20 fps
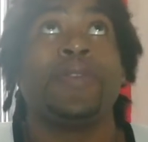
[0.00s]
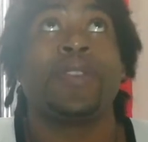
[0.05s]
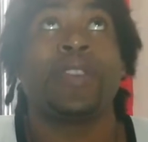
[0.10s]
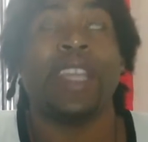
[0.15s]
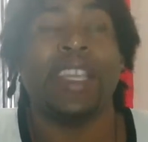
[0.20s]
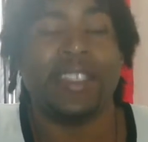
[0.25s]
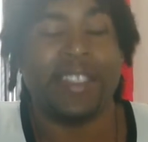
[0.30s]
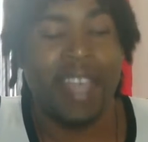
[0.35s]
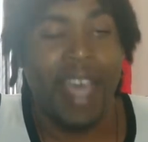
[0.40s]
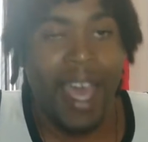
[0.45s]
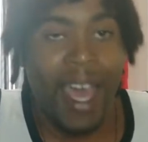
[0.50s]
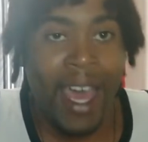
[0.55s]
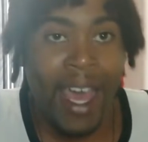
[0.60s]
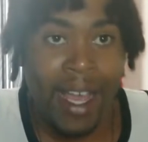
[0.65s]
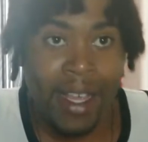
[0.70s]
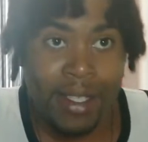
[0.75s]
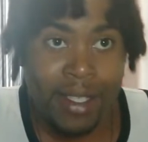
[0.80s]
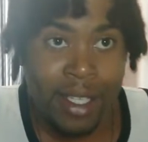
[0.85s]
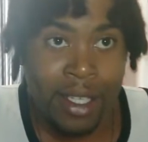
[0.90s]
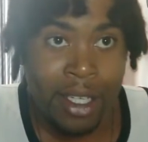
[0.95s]
these
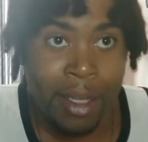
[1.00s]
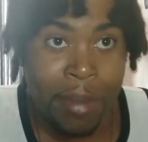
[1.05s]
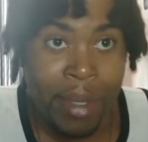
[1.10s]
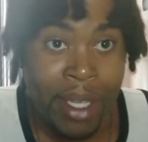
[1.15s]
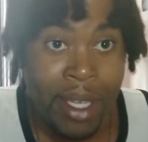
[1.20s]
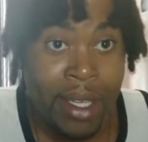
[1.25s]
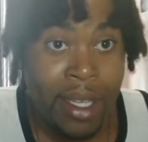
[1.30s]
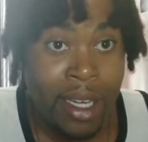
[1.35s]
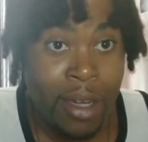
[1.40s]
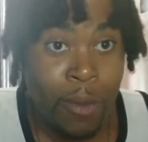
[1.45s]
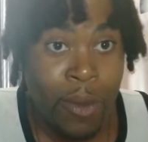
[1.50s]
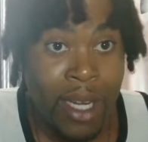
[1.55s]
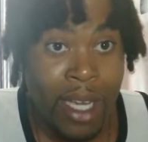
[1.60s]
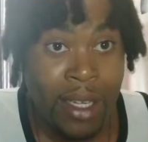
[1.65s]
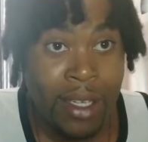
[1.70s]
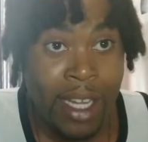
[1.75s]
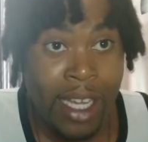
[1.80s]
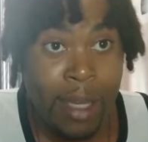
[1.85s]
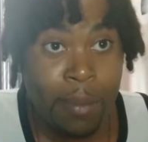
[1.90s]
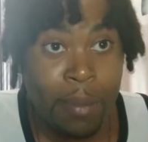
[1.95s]
acts in the beginning when they
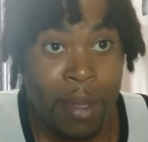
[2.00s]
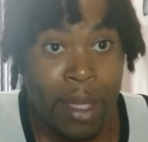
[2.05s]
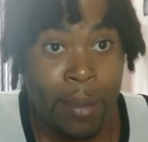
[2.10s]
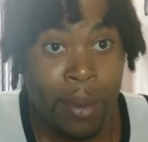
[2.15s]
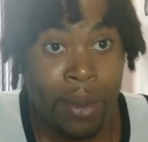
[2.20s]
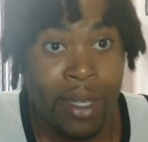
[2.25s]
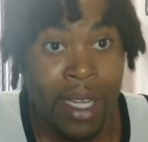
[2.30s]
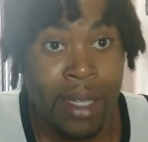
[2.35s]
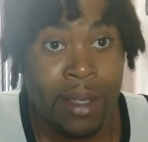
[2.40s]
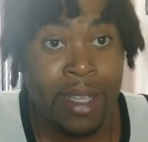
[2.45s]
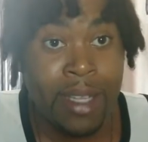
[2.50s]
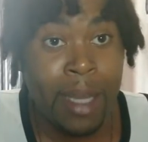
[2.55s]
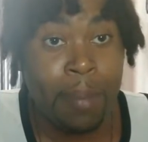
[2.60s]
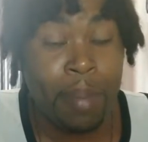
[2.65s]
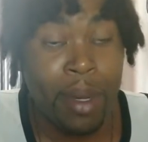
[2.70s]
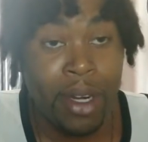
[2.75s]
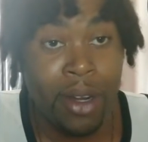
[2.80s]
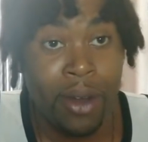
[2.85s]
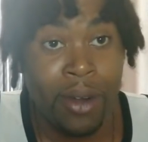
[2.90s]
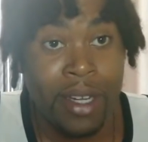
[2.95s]
date people. They
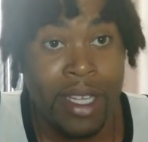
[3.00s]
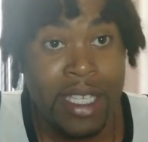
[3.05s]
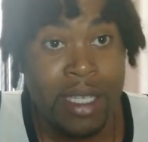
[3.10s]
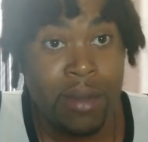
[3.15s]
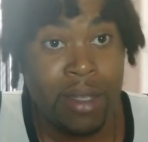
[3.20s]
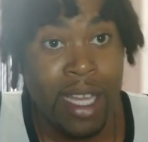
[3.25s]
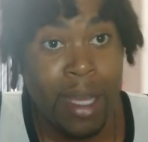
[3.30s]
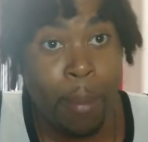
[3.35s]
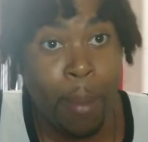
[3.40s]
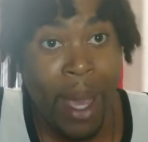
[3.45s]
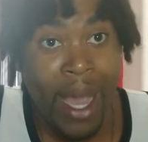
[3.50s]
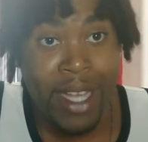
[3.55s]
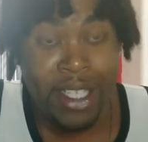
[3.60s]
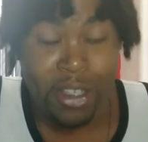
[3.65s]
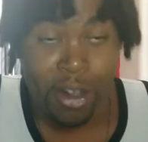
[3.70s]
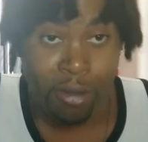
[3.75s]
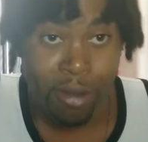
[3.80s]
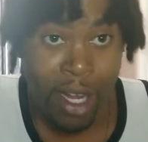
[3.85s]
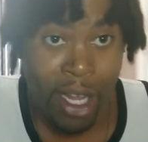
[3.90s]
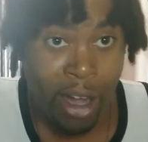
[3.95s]
put on they
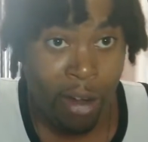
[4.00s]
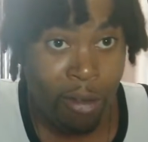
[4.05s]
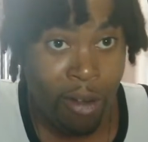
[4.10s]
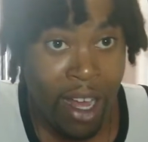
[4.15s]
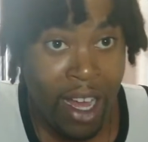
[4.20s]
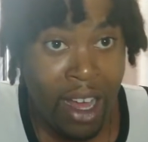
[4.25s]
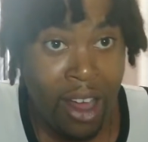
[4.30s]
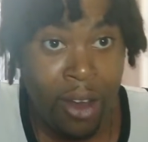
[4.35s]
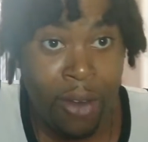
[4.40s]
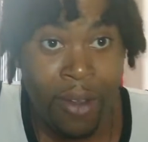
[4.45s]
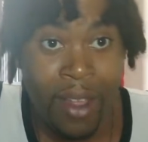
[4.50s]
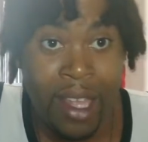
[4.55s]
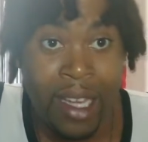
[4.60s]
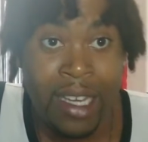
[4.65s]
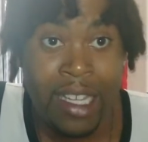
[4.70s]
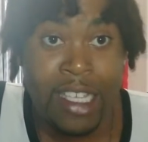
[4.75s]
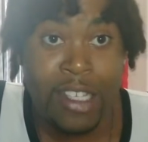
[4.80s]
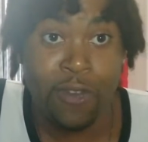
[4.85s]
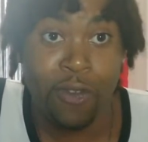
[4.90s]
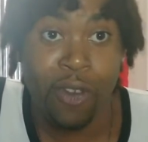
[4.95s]
masquerade around in
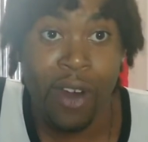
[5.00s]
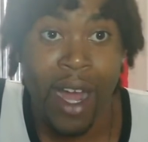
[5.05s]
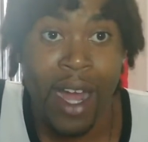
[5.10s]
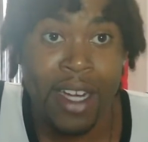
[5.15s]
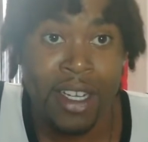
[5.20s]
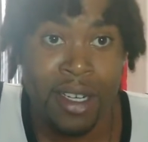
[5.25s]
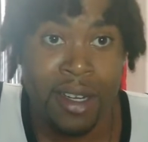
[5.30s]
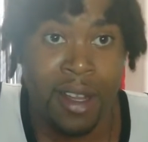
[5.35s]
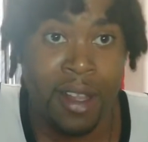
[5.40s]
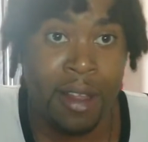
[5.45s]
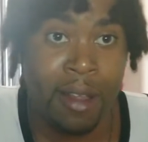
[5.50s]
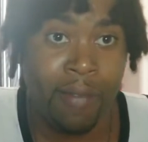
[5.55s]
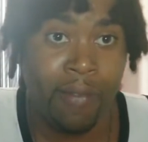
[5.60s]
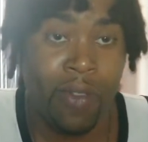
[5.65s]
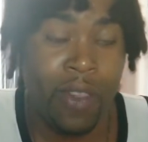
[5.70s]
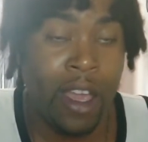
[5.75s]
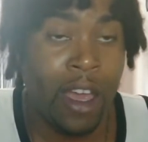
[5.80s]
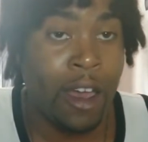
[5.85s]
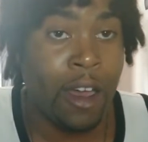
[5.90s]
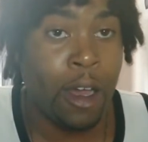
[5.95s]
these fraudulent
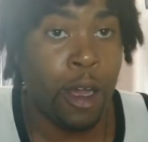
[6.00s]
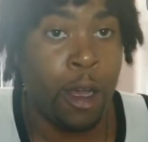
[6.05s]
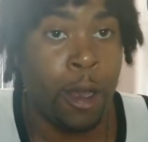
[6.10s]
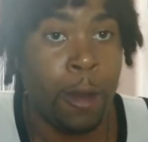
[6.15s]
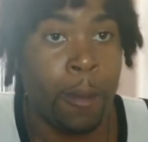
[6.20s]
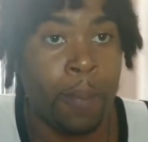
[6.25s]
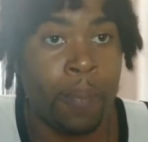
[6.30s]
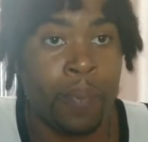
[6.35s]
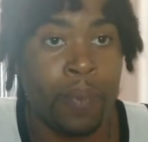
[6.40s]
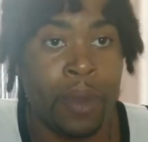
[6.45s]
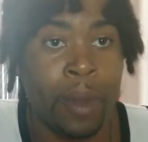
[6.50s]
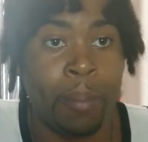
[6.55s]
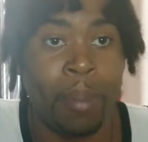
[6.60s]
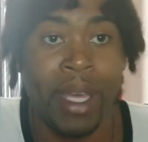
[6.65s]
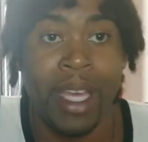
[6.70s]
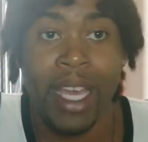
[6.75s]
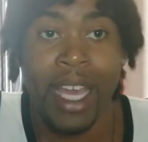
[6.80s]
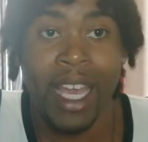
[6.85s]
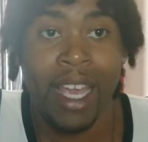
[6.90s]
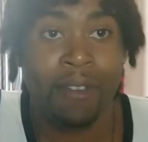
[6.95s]

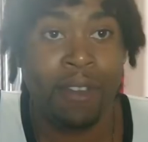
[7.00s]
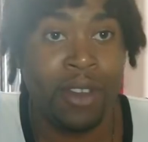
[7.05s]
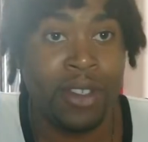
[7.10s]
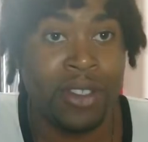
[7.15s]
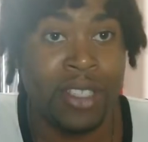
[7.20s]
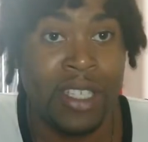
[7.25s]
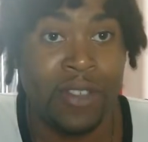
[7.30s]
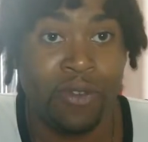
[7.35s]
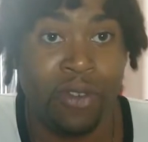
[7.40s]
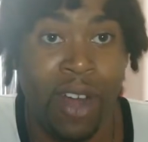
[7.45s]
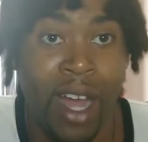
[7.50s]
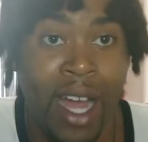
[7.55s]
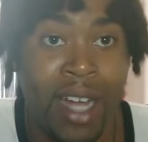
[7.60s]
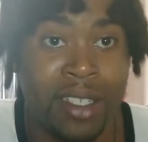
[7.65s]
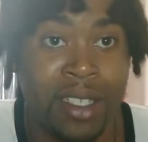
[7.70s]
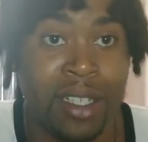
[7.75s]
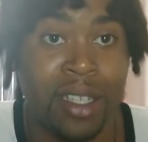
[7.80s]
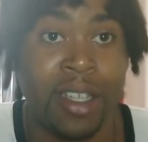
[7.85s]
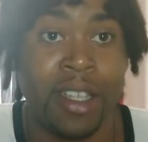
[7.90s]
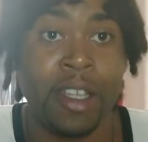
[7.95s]
behaviors, these
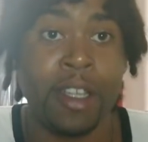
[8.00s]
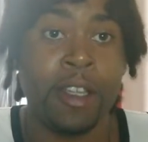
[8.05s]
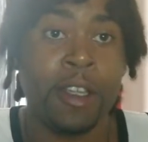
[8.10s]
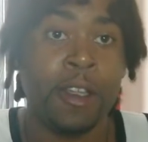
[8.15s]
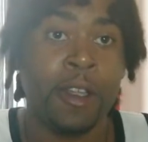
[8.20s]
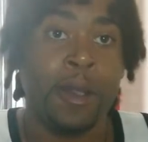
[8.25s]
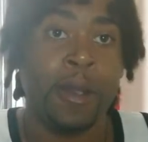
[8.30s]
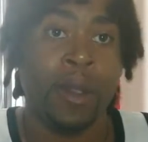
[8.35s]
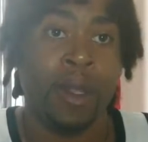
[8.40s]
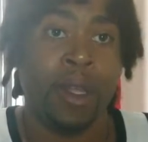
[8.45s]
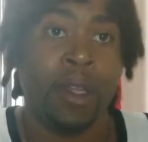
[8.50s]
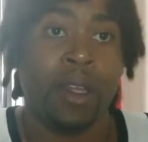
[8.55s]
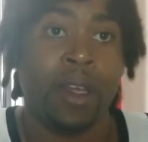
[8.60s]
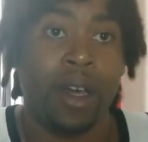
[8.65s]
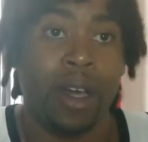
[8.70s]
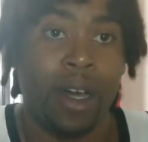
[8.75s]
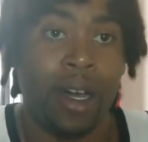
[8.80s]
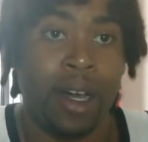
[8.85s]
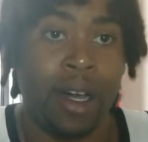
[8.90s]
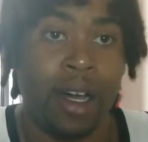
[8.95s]
fraudulent
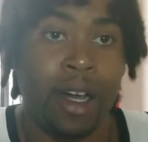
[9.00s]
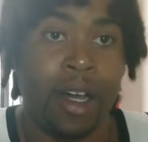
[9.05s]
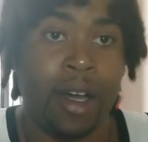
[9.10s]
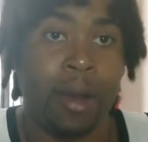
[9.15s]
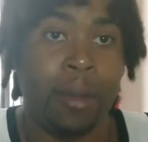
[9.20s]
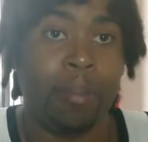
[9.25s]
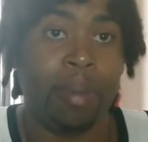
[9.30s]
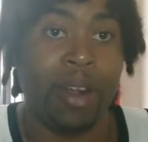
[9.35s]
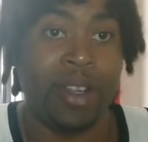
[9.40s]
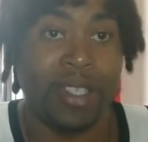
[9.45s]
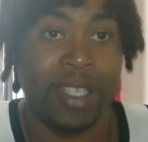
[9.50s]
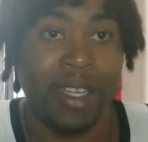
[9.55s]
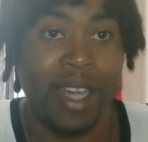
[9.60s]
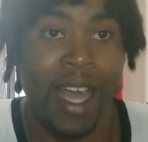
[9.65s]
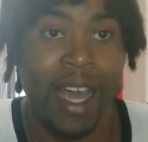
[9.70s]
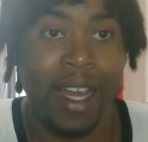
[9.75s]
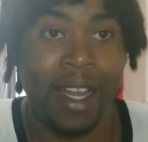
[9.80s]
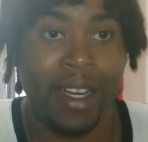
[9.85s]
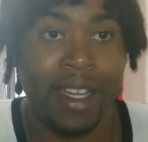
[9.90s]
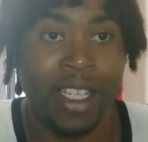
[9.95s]

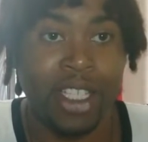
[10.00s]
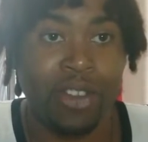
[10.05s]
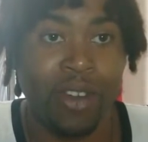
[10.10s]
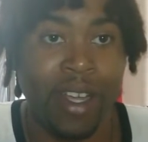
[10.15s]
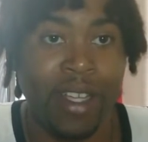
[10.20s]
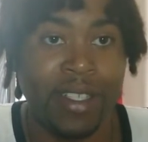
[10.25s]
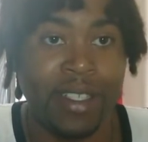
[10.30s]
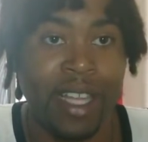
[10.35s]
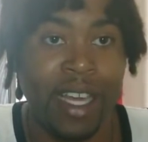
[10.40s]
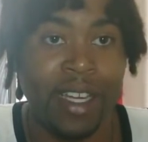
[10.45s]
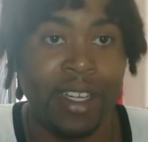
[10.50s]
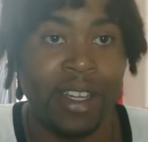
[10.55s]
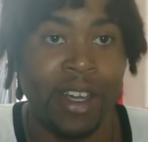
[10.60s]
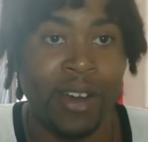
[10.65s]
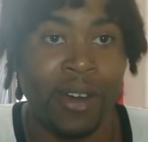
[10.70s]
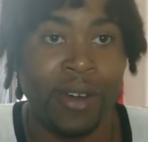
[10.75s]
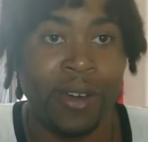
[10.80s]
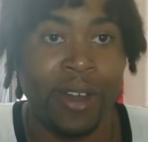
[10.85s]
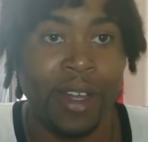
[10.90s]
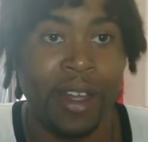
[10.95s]
personality traits that
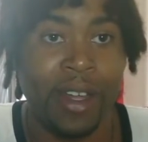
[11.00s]
don't